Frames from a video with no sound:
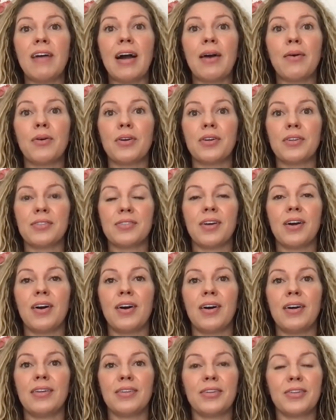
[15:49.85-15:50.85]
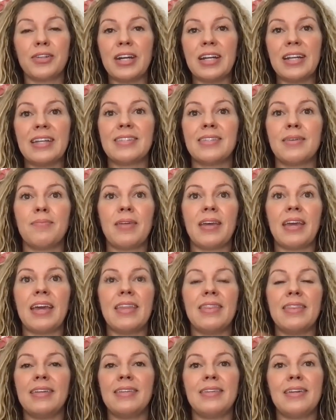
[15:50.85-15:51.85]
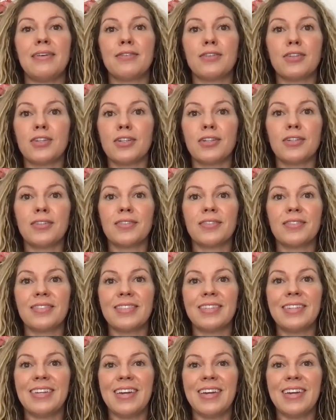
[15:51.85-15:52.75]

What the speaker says: hours on creating something and then never